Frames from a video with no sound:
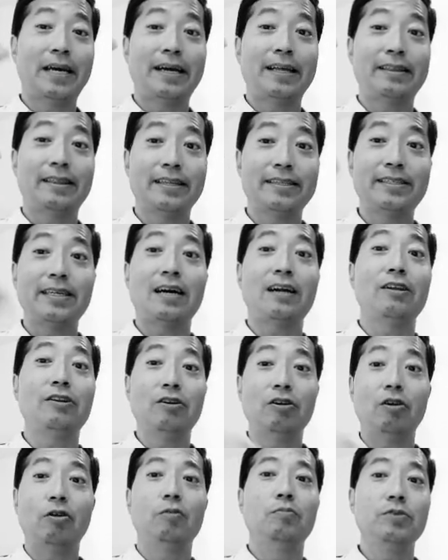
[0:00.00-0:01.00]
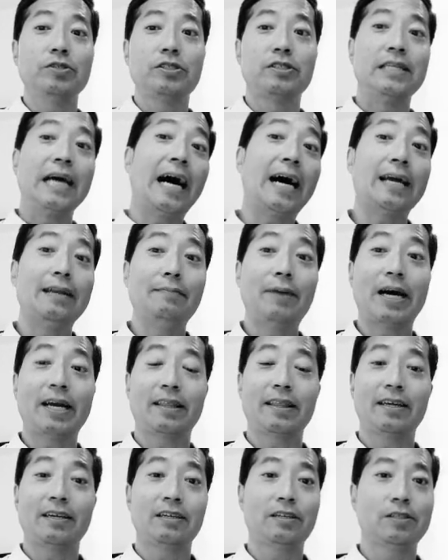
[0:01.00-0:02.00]
that the dollar almost died
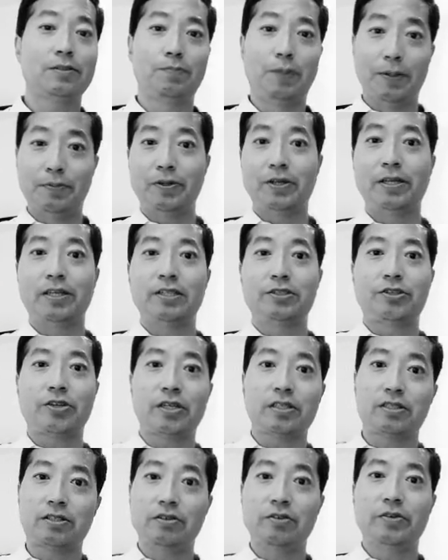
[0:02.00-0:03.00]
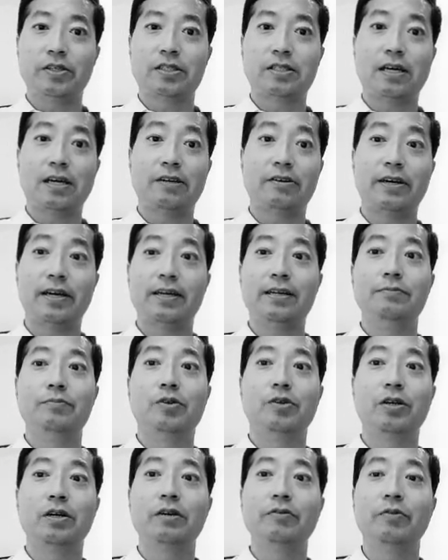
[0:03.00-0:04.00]
back then because people didn't trust the US dollar
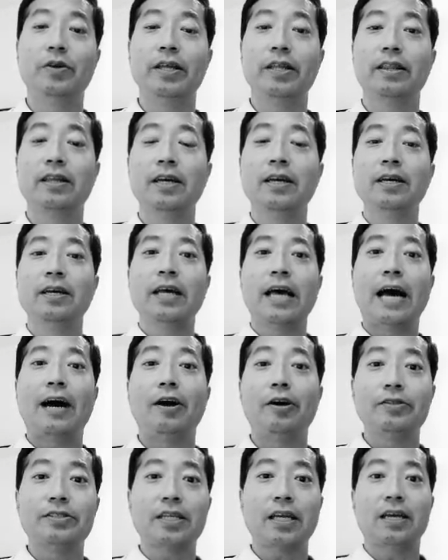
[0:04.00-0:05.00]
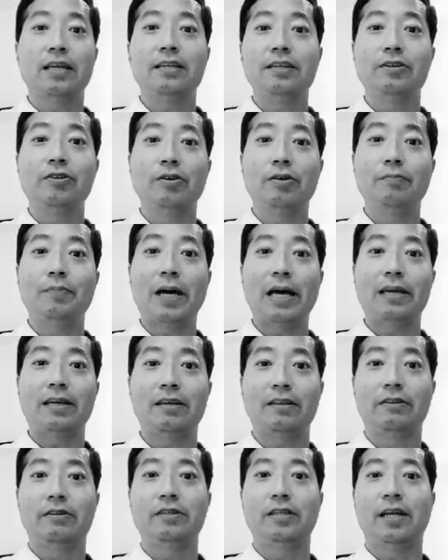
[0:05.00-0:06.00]
anymore without any gold
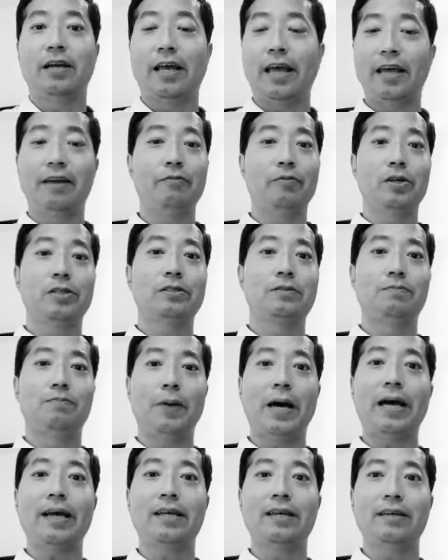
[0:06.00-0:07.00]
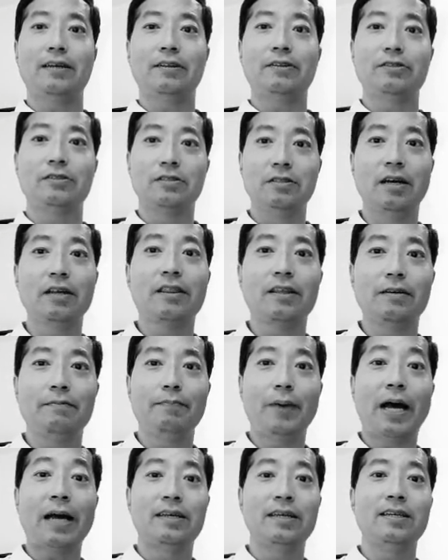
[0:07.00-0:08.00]
backing. They're like, hey, what's backing it? There's nothing
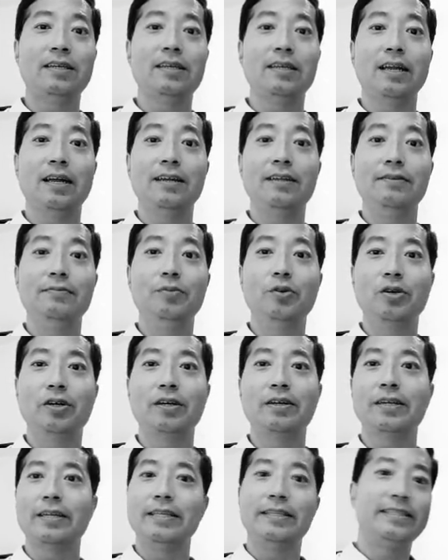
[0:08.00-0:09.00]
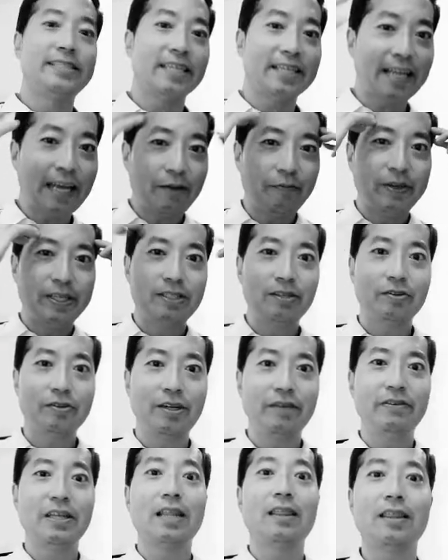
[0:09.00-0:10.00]
backing it anymore. And today we
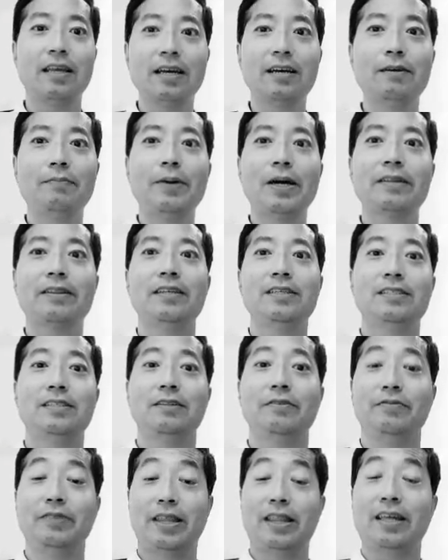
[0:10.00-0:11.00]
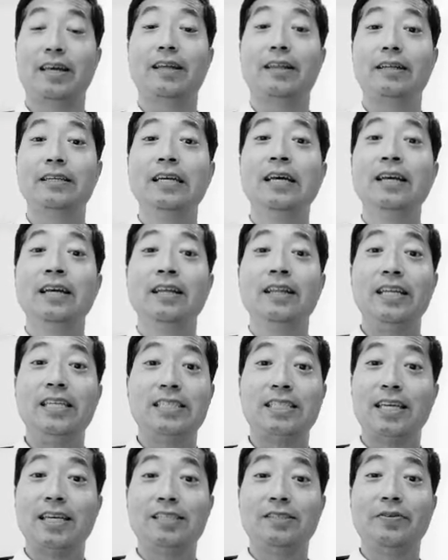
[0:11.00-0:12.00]
don't even think about these
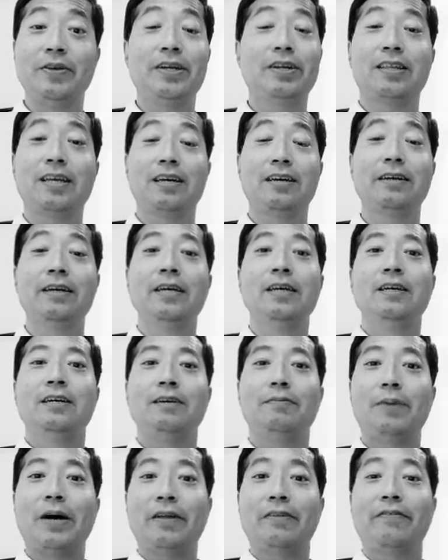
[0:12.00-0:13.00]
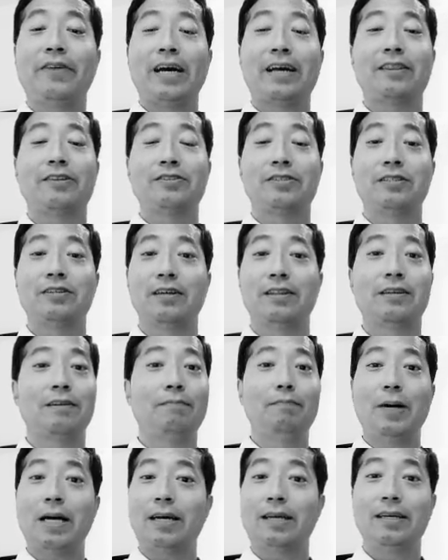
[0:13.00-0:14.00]
things. We don't think about the fact there's
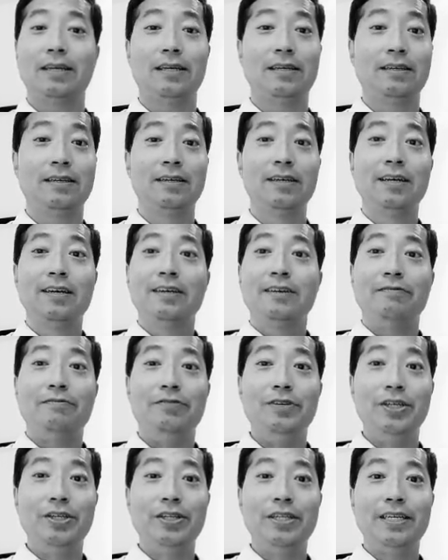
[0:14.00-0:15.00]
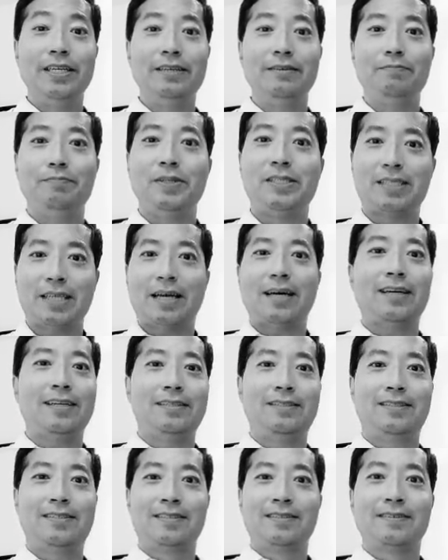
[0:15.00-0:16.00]
nothing backing really
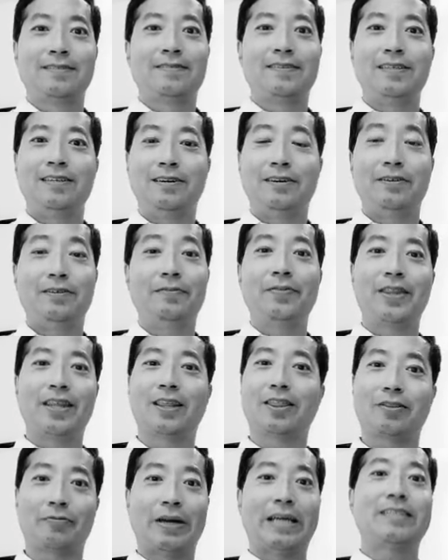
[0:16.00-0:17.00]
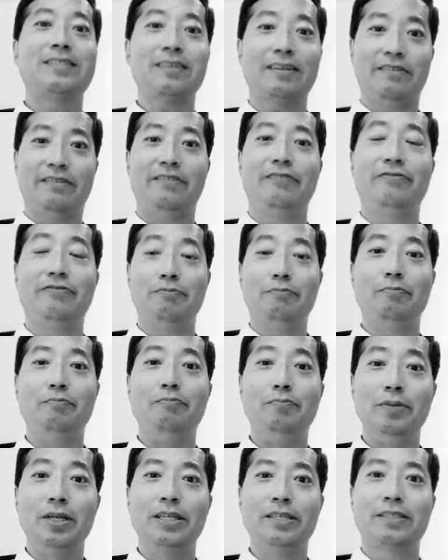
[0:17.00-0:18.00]
besides the threat of
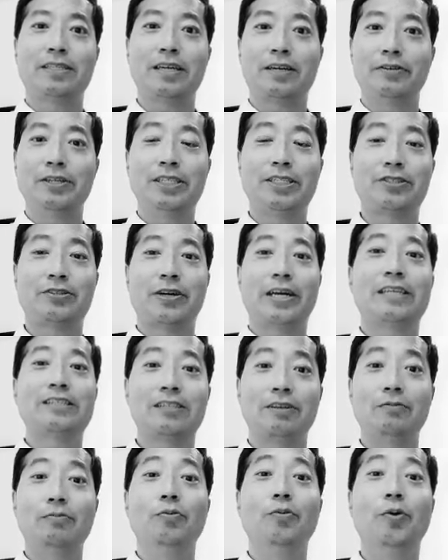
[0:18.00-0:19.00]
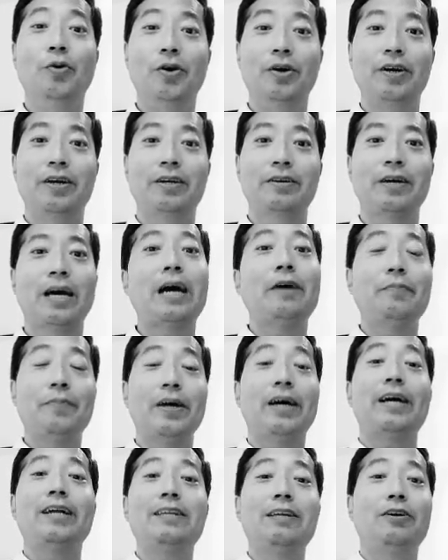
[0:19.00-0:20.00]
military strikes and war.
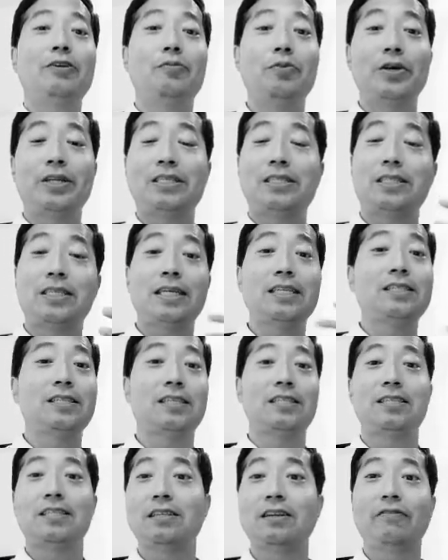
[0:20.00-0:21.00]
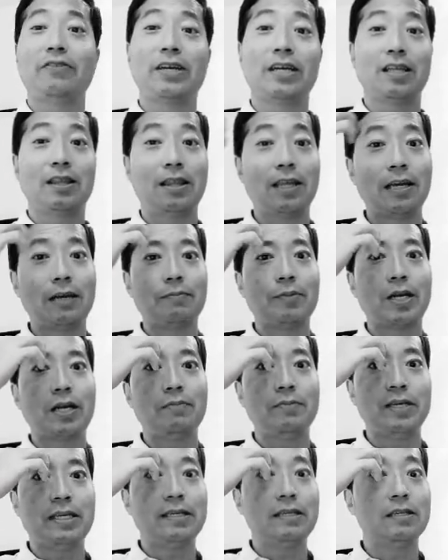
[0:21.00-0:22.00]
I know, which is a significant thing, but
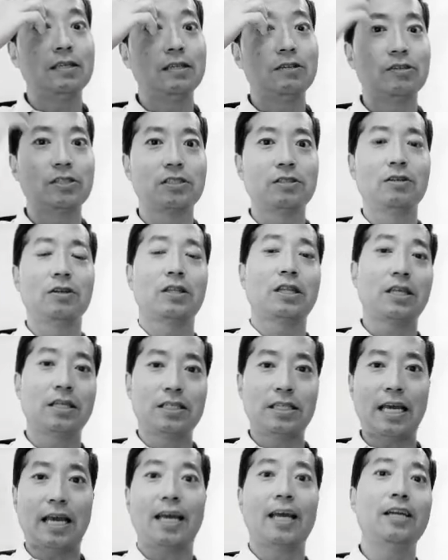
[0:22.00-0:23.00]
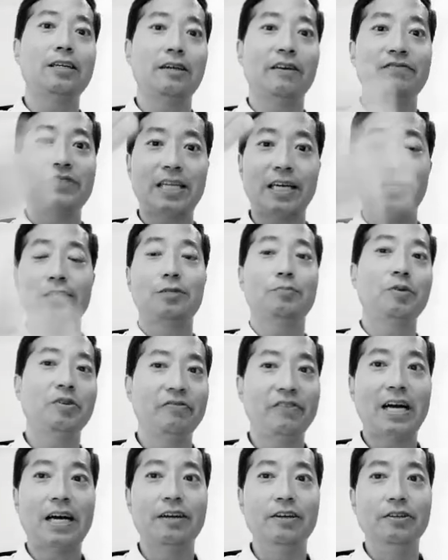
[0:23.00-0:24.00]
I mean, there's nothing of
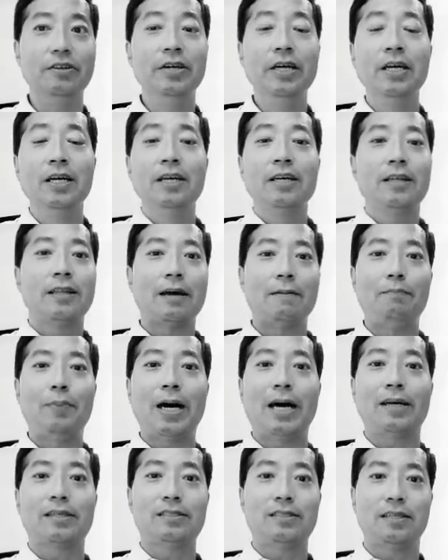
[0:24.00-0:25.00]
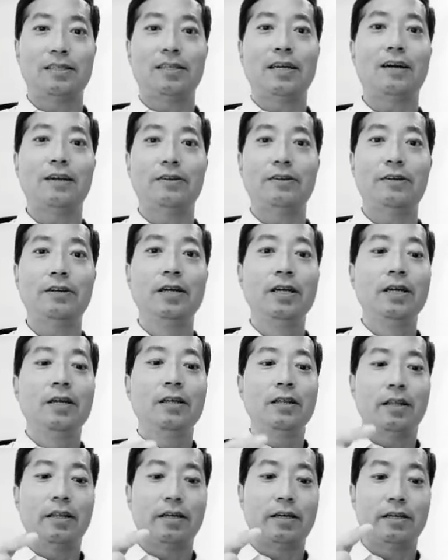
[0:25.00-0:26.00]
tangible value that backs the dollar,
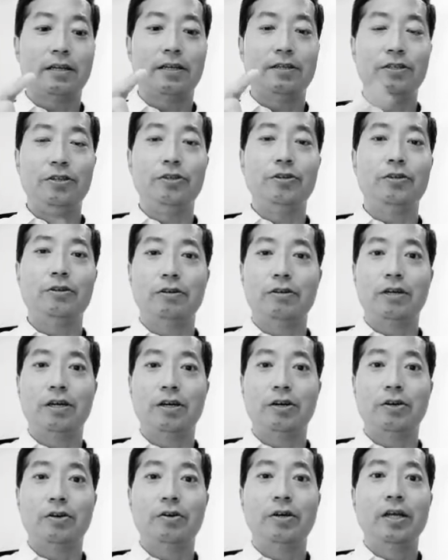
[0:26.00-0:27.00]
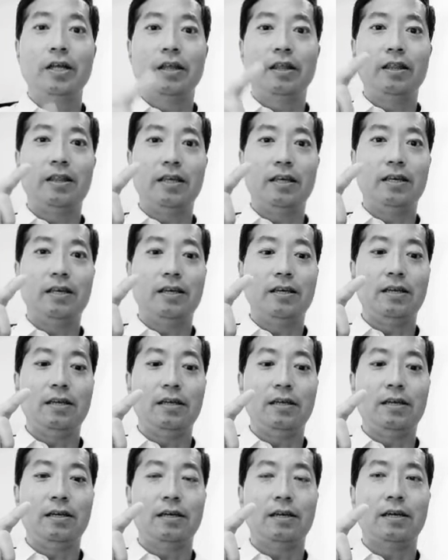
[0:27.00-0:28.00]
the euro,
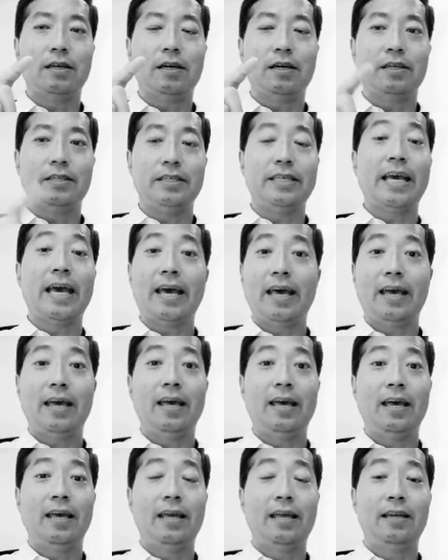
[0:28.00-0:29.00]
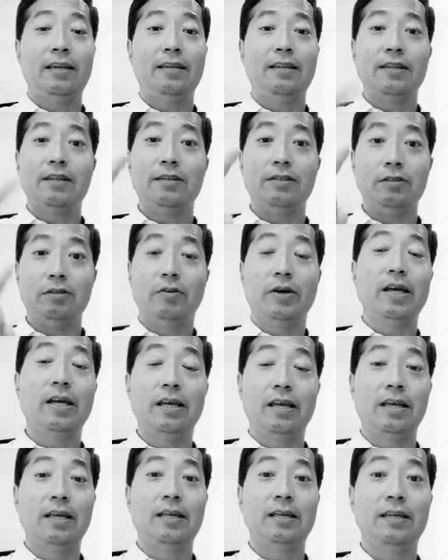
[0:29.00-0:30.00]
the yen, the
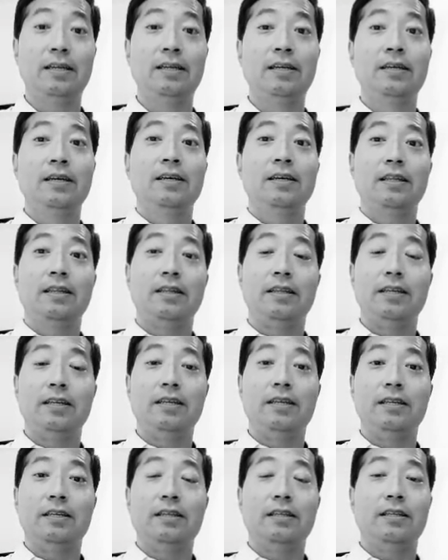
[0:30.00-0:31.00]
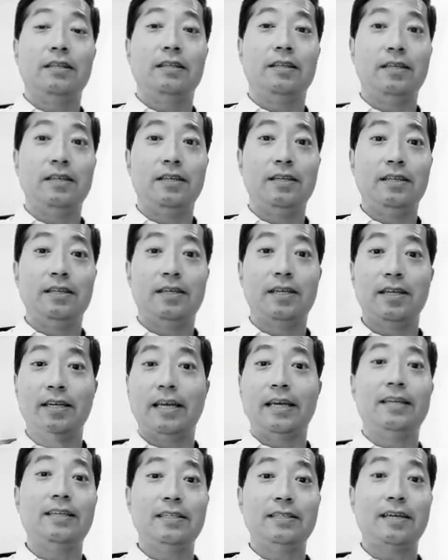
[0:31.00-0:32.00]
yuan, the
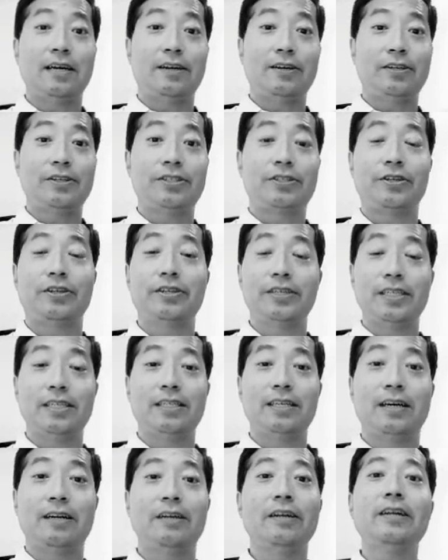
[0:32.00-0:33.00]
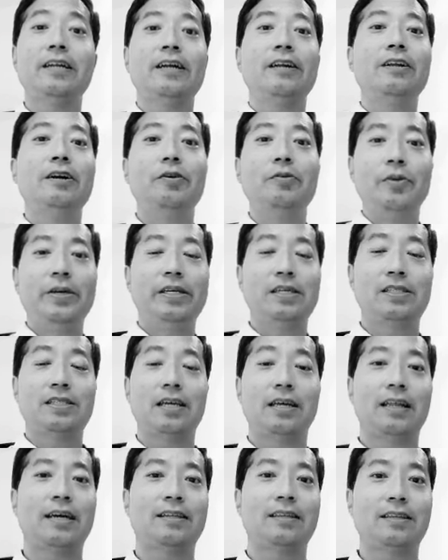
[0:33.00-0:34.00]
Canadian dollar, Australian dollar. And I know we can
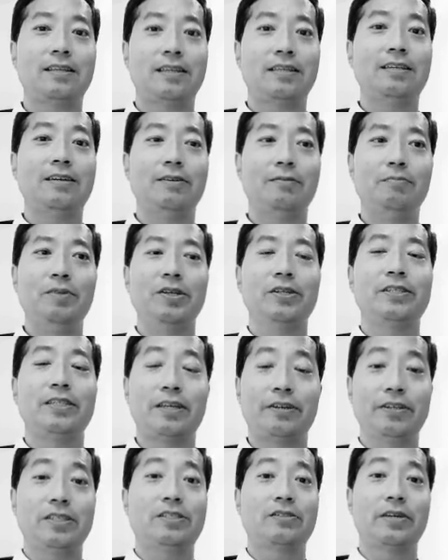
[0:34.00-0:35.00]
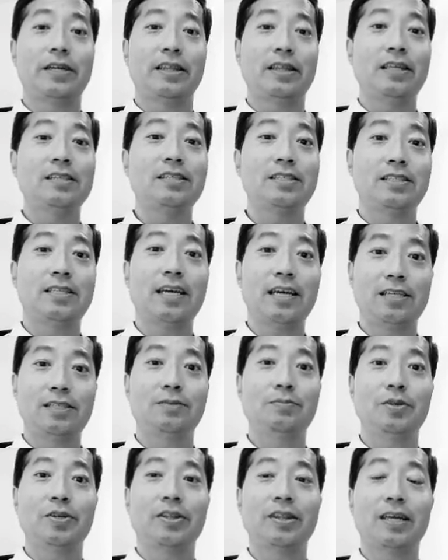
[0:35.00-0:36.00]
say that military strength is a
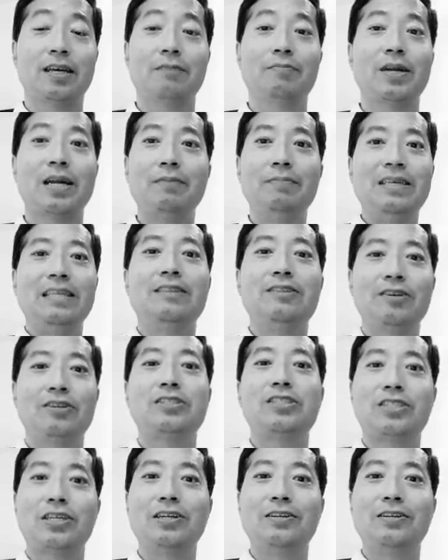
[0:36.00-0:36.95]
tangible thing, but I mean it